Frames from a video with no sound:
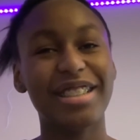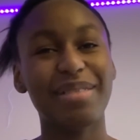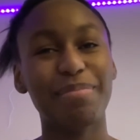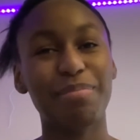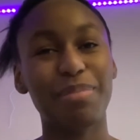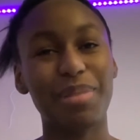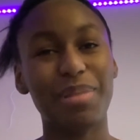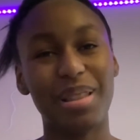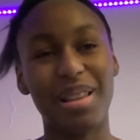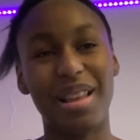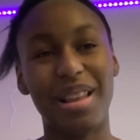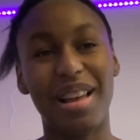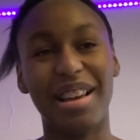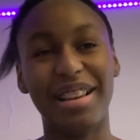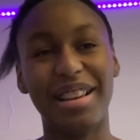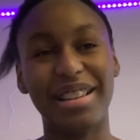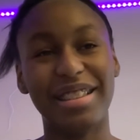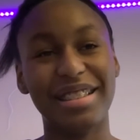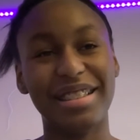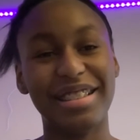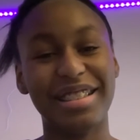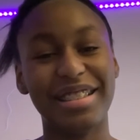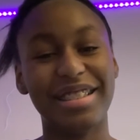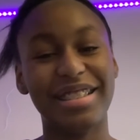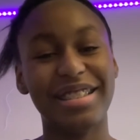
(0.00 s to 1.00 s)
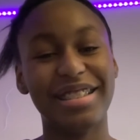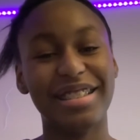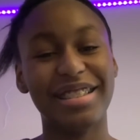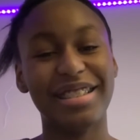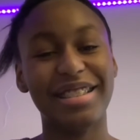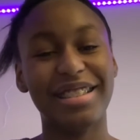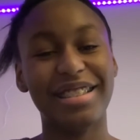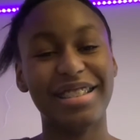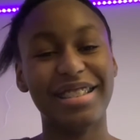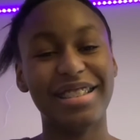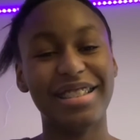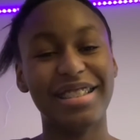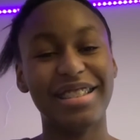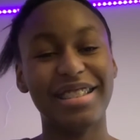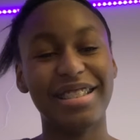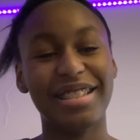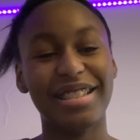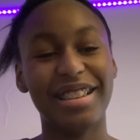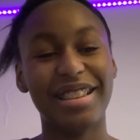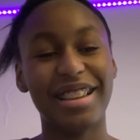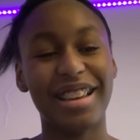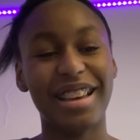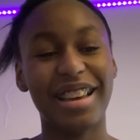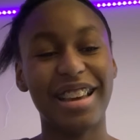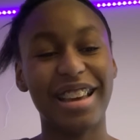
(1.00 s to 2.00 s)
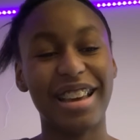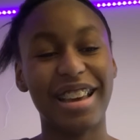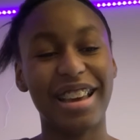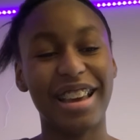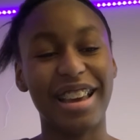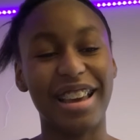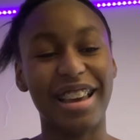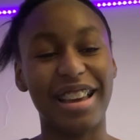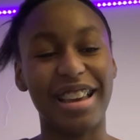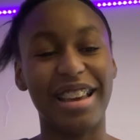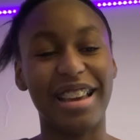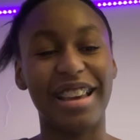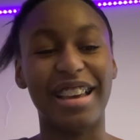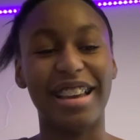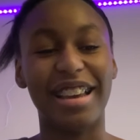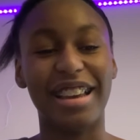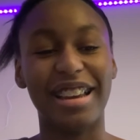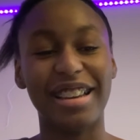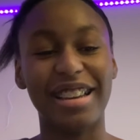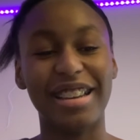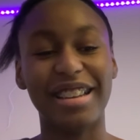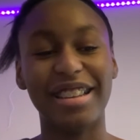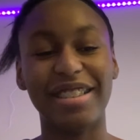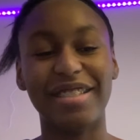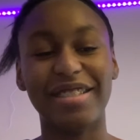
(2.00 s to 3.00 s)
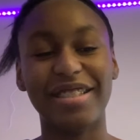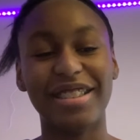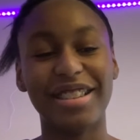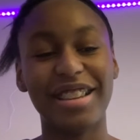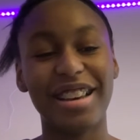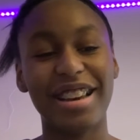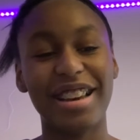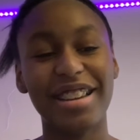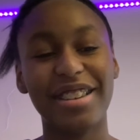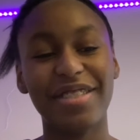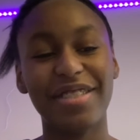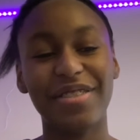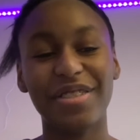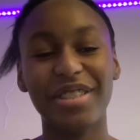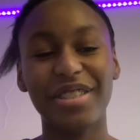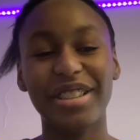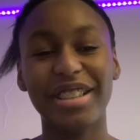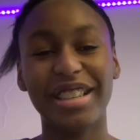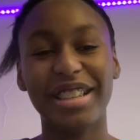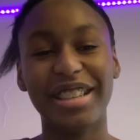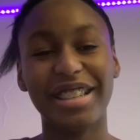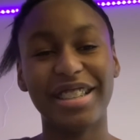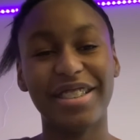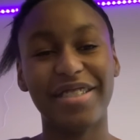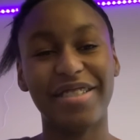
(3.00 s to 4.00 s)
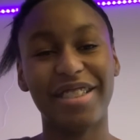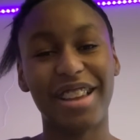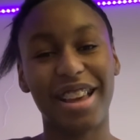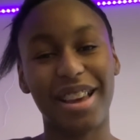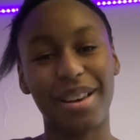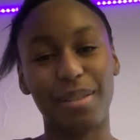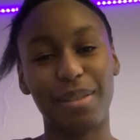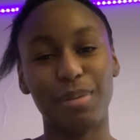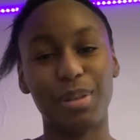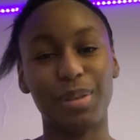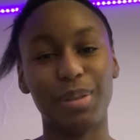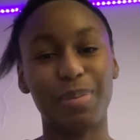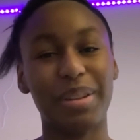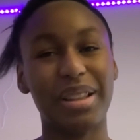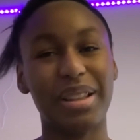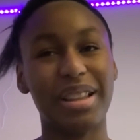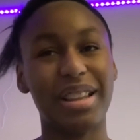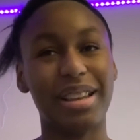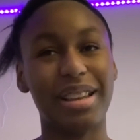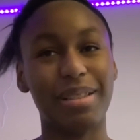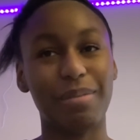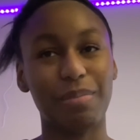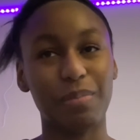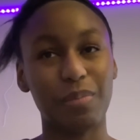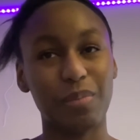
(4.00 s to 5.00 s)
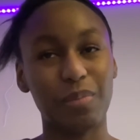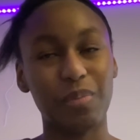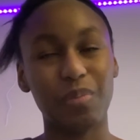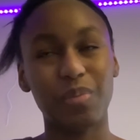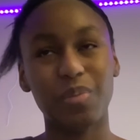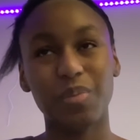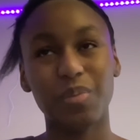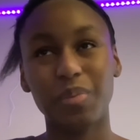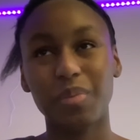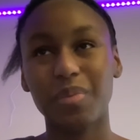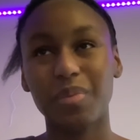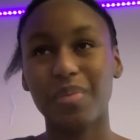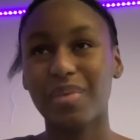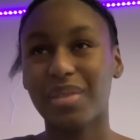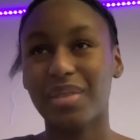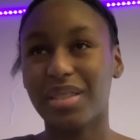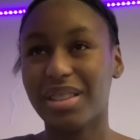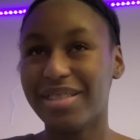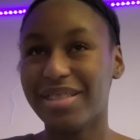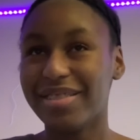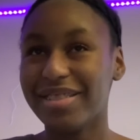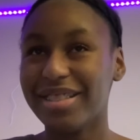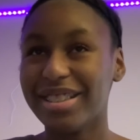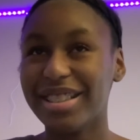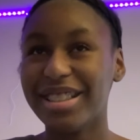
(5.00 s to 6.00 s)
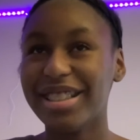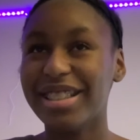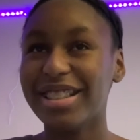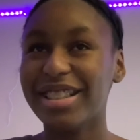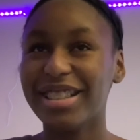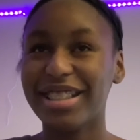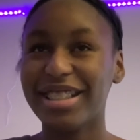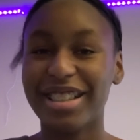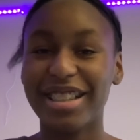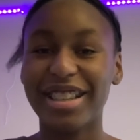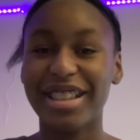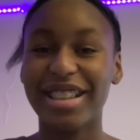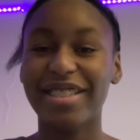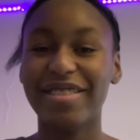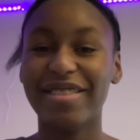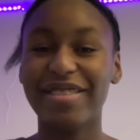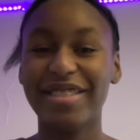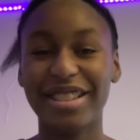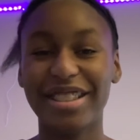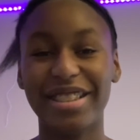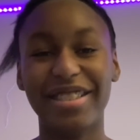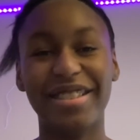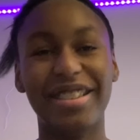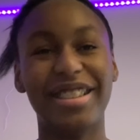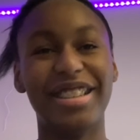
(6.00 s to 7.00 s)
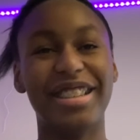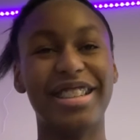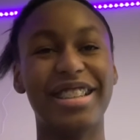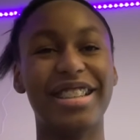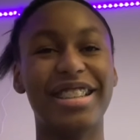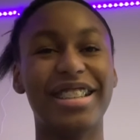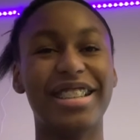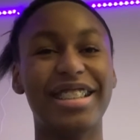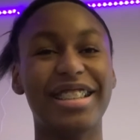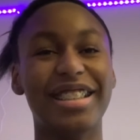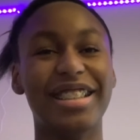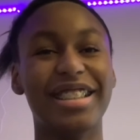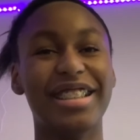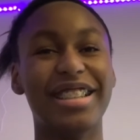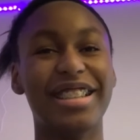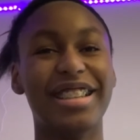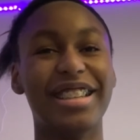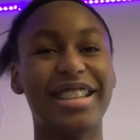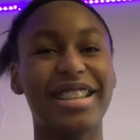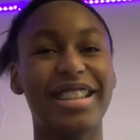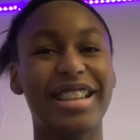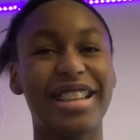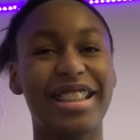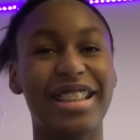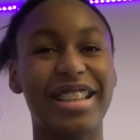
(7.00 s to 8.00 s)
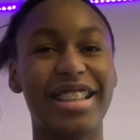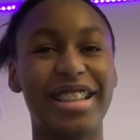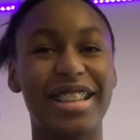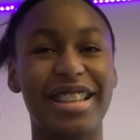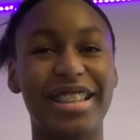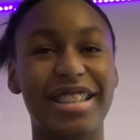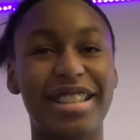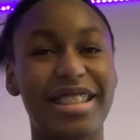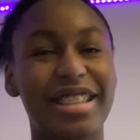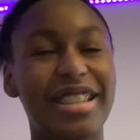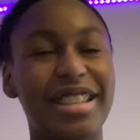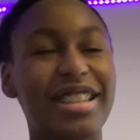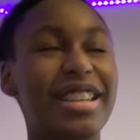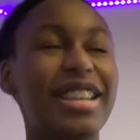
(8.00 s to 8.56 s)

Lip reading: plot, and it was kind of freaky sometimes. So like, it was unique, to say the least.